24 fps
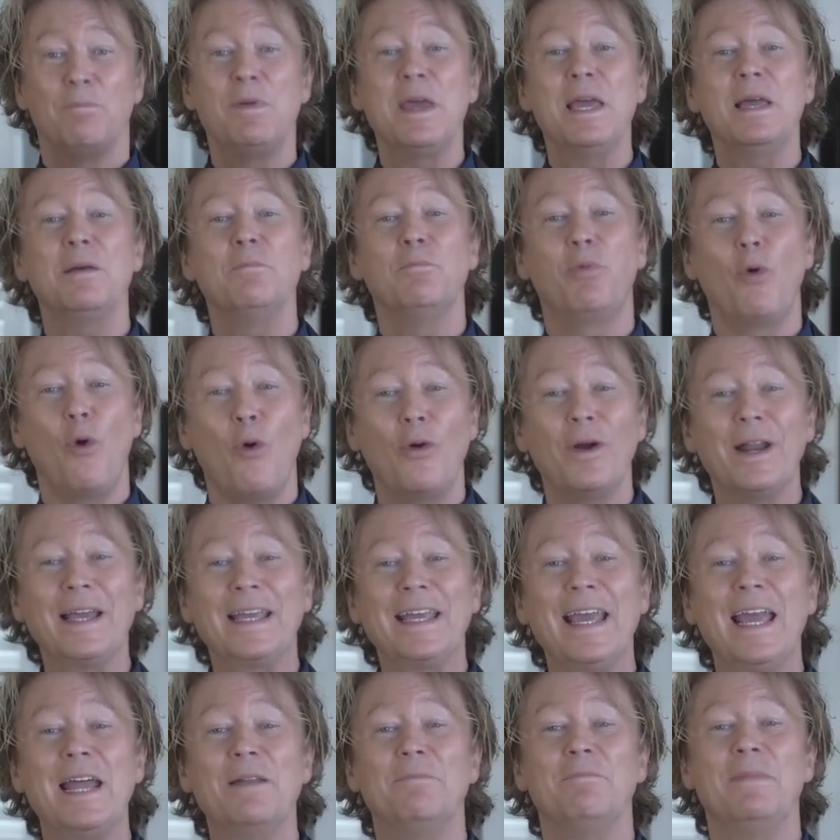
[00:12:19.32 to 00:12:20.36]
Being born
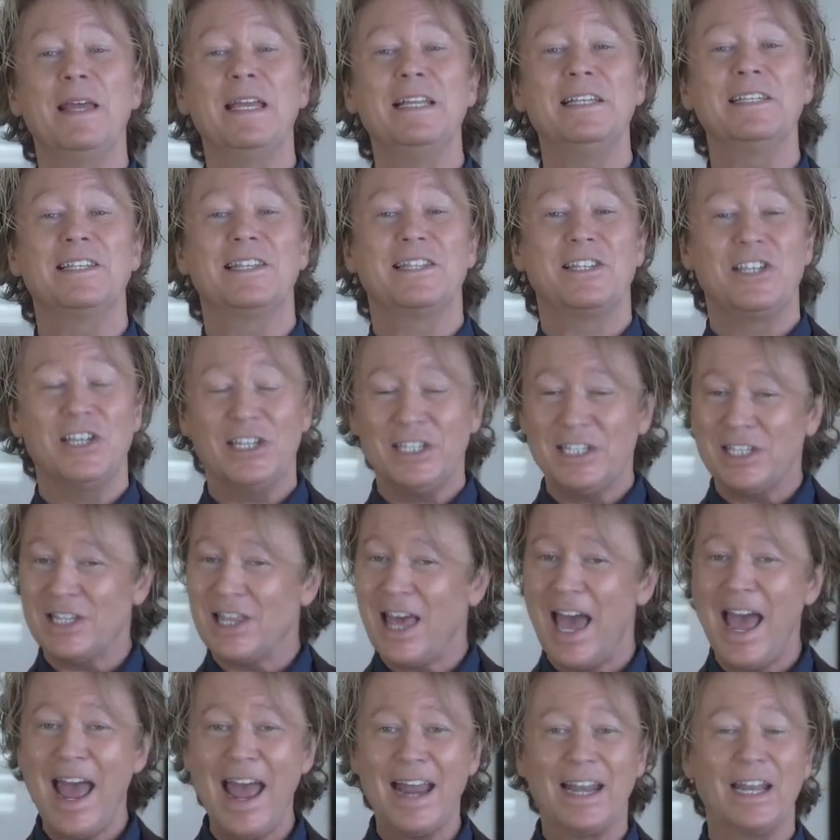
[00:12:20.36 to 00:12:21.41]
again means just
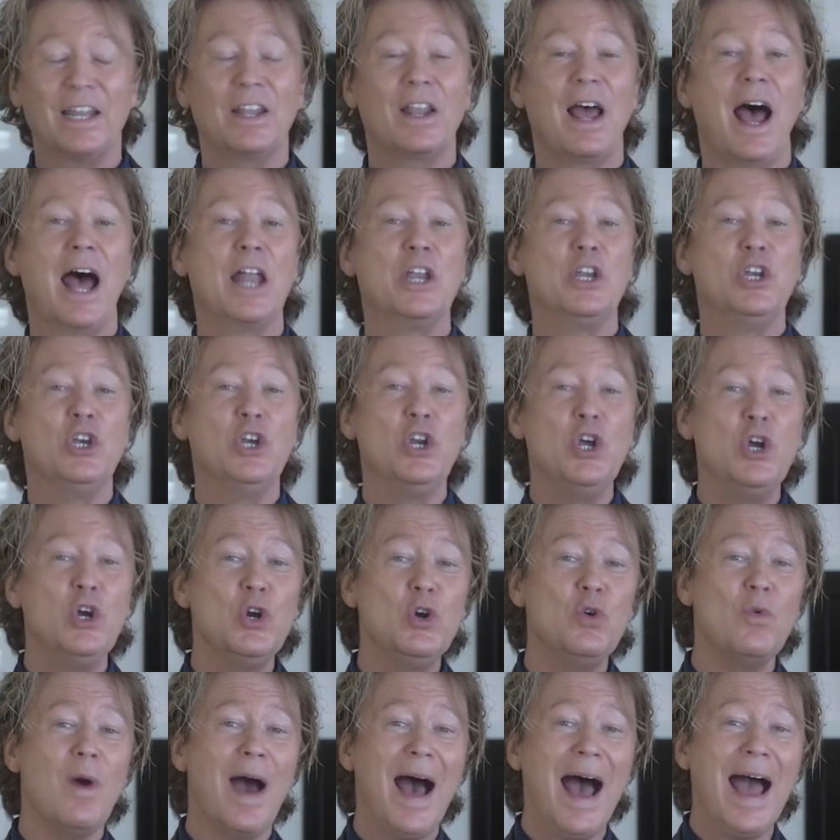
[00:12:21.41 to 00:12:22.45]
that a
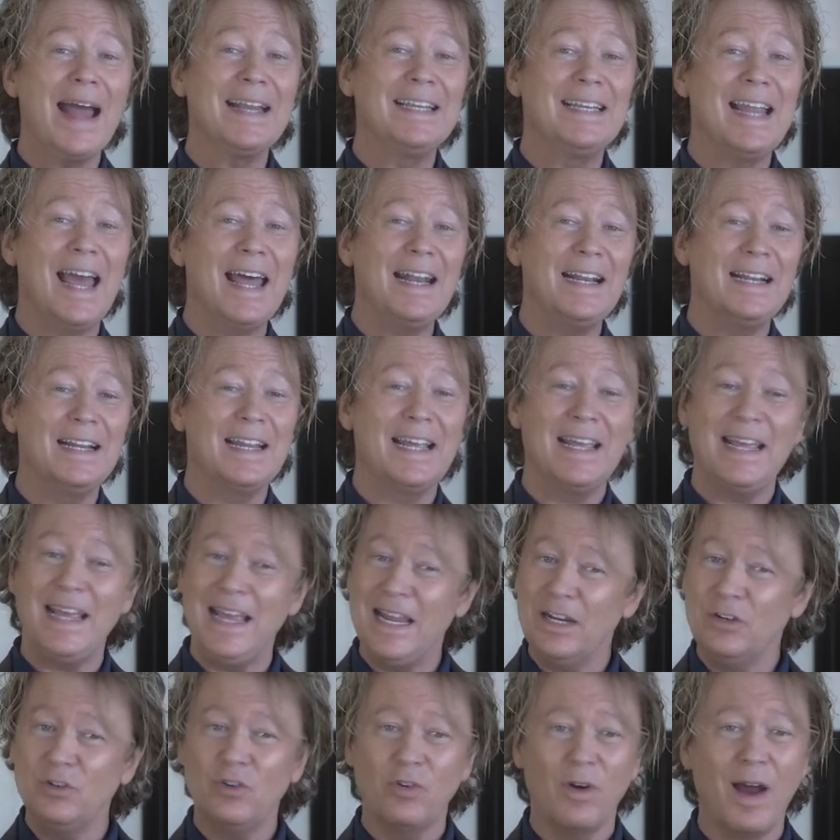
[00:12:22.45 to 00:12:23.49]
new identity
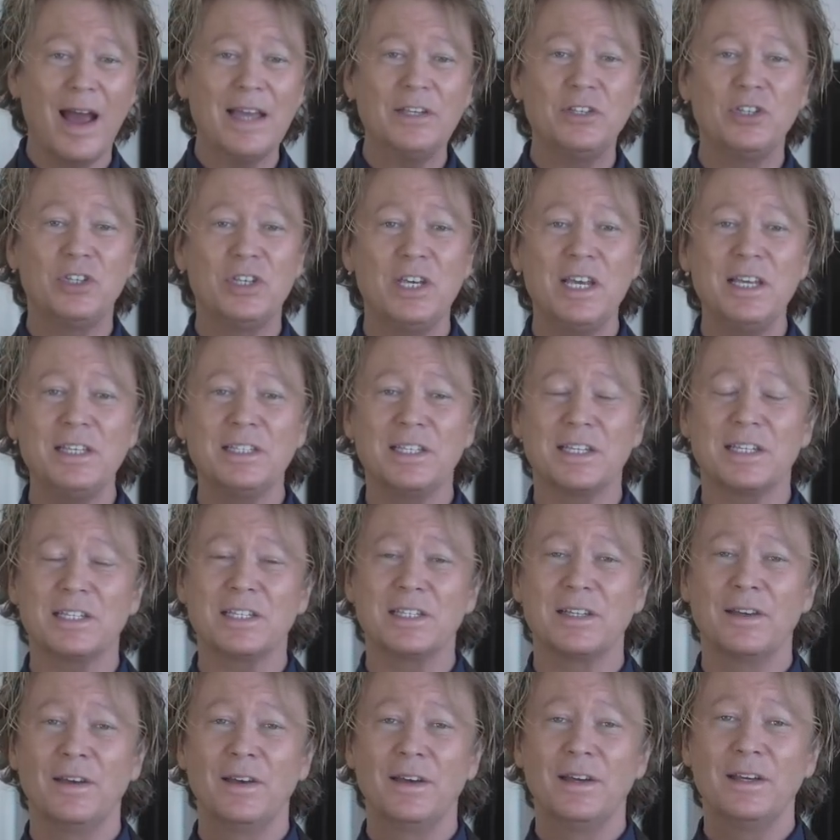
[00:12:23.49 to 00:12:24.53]
in Christ
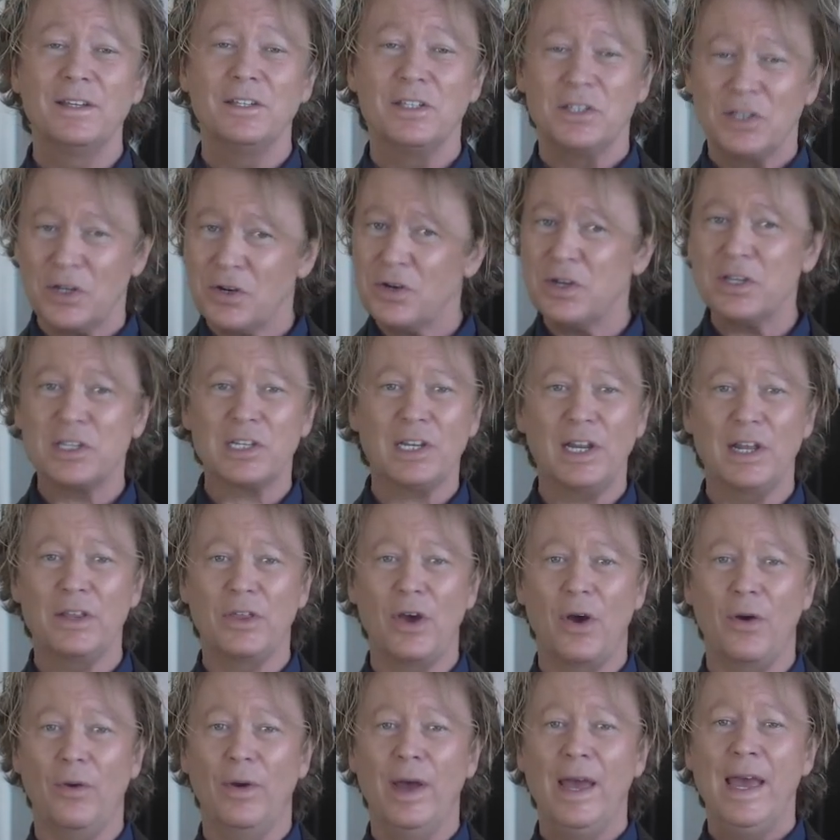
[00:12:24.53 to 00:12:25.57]
Jesus. Seriously
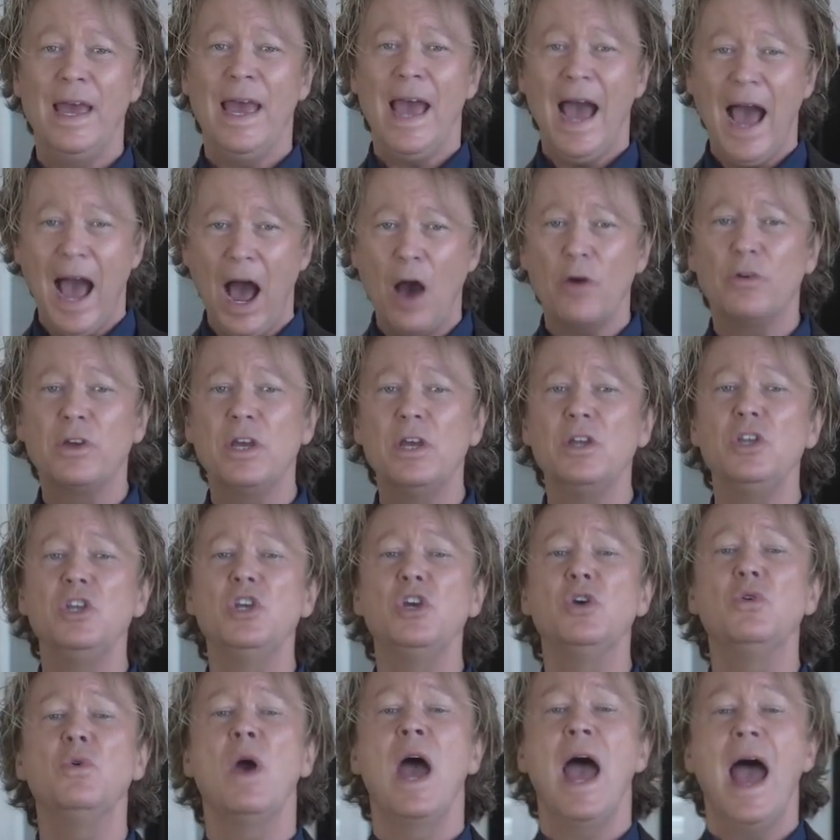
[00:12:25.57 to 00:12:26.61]
though, how can
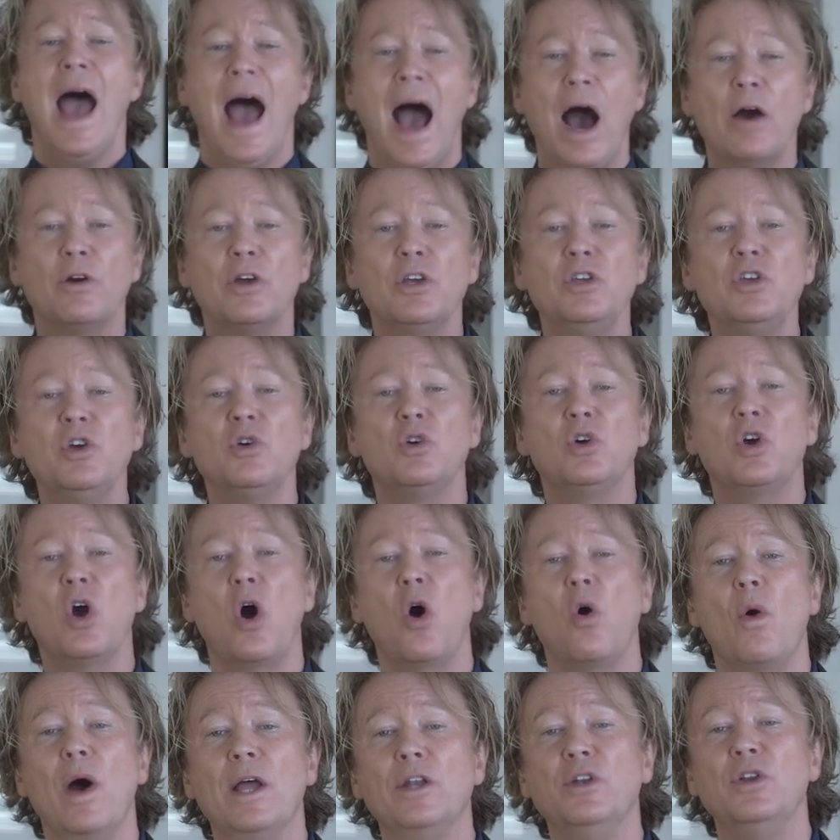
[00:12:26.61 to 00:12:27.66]
you how can you
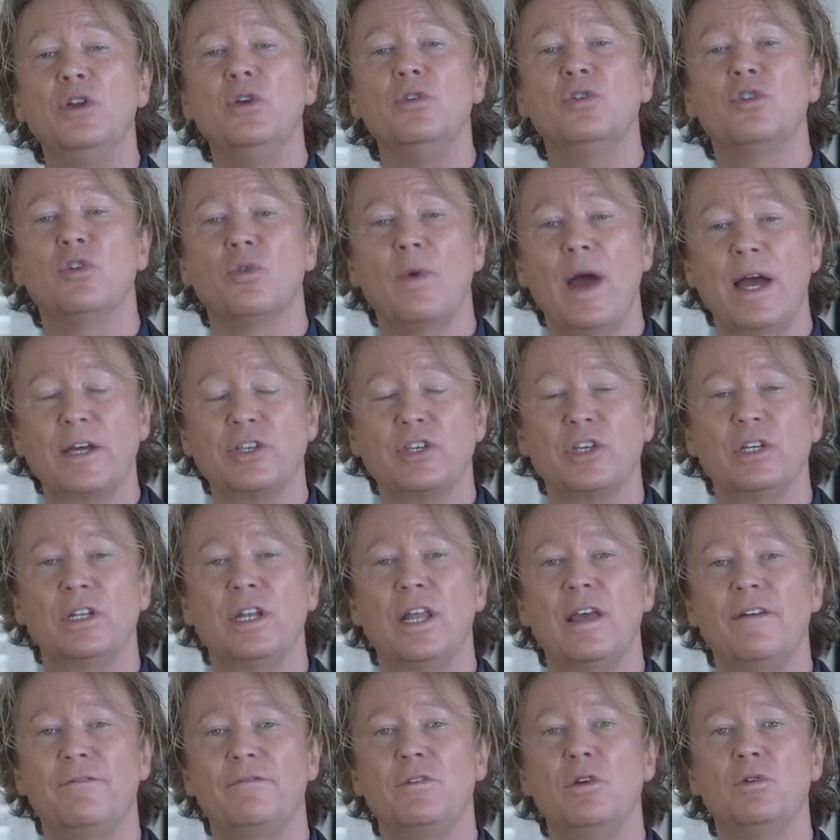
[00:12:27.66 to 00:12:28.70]
go a new direction
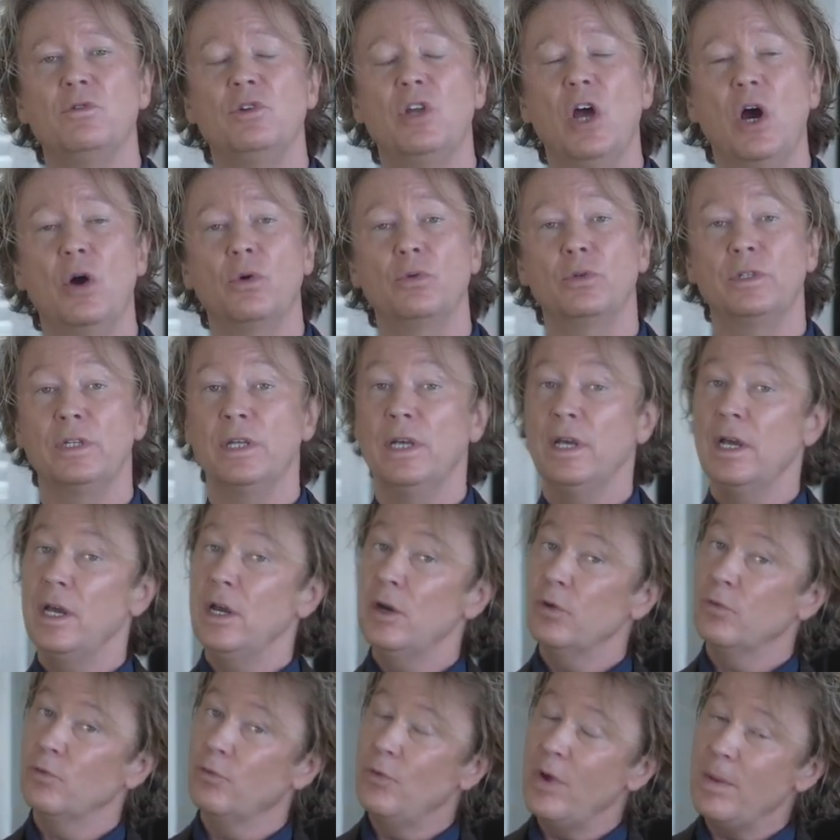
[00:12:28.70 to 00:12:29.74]
if you don't
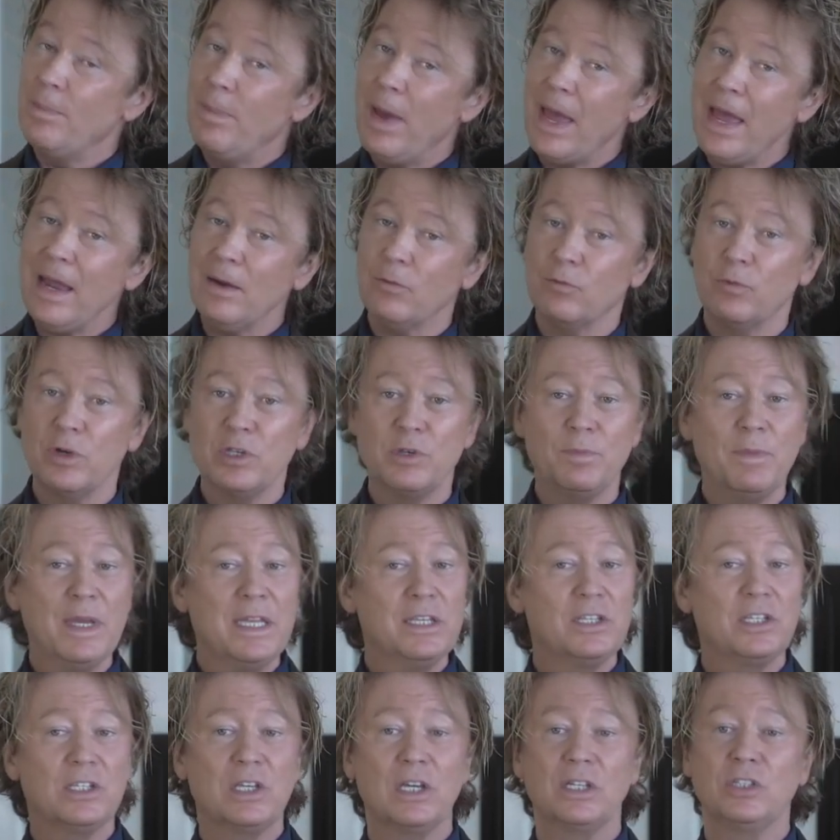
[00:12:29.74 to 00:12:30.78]
repent, which
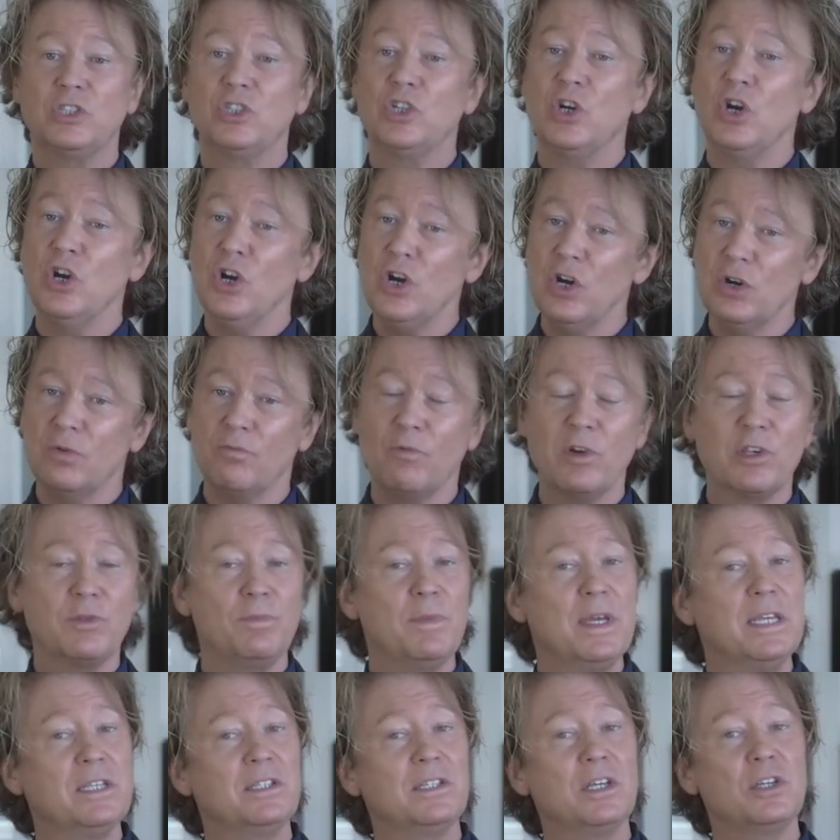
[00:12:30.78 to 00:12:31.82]
means to turn, which
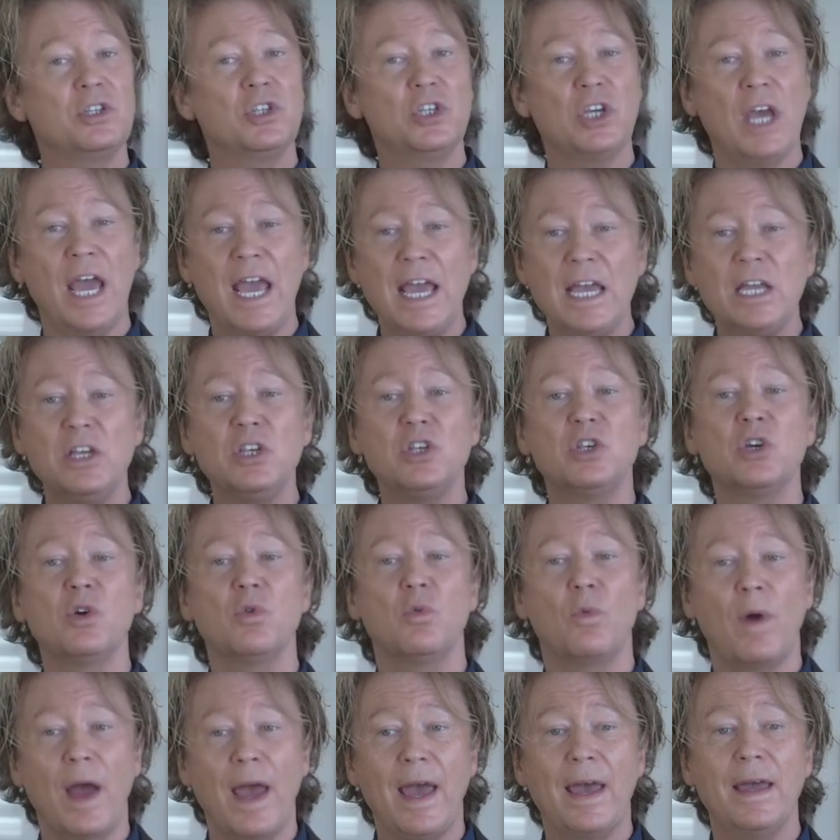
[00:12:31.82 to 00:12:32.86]
means to change your
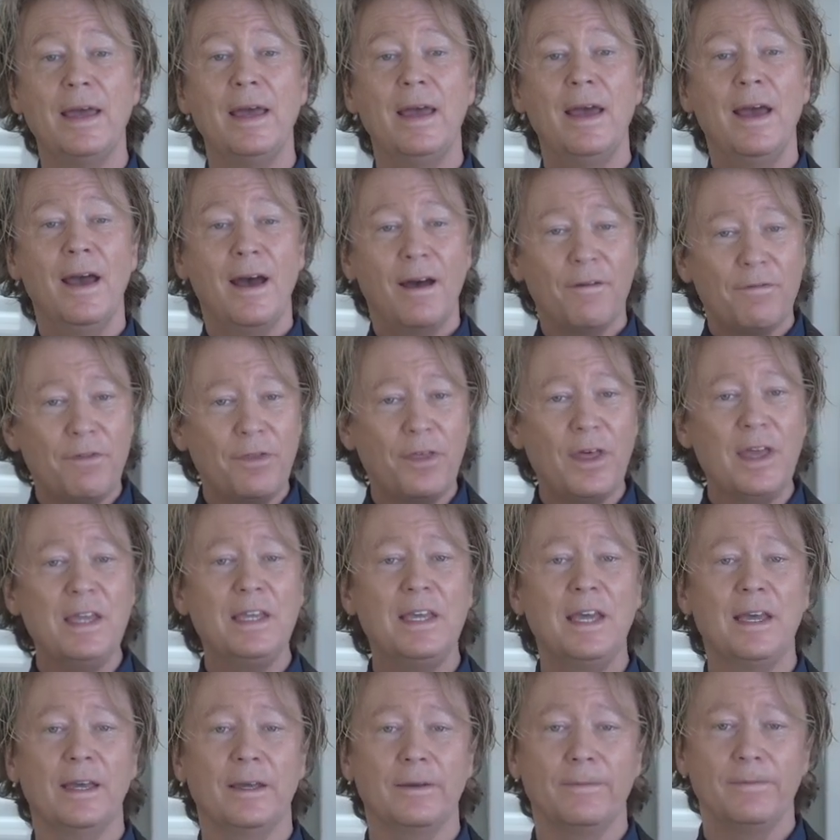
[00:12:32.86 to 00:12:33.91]
way of
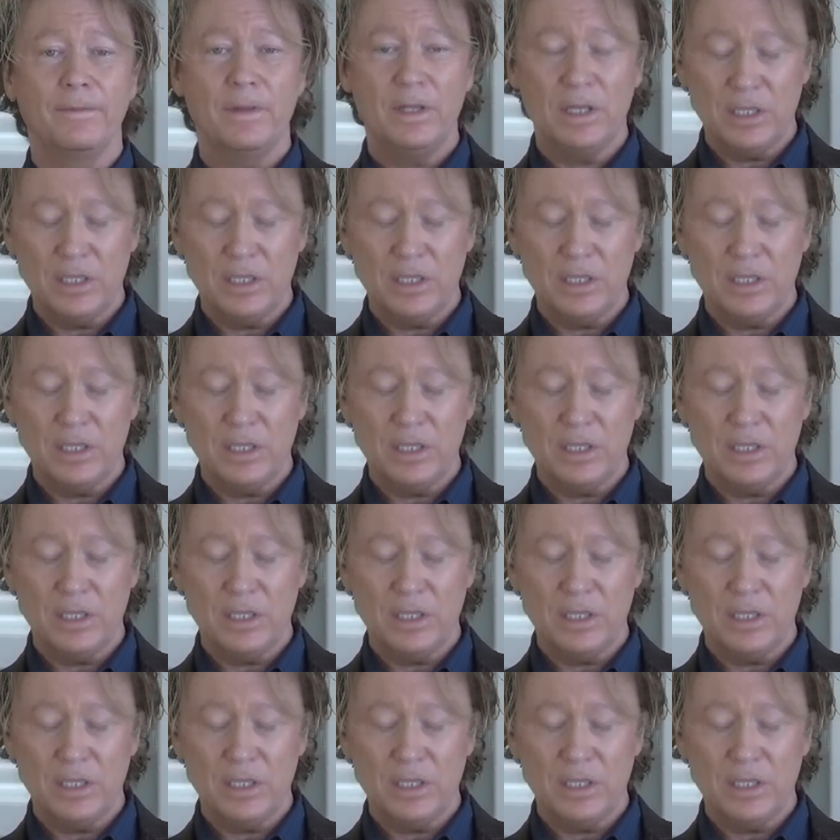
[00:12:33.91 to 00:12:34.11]
thinking?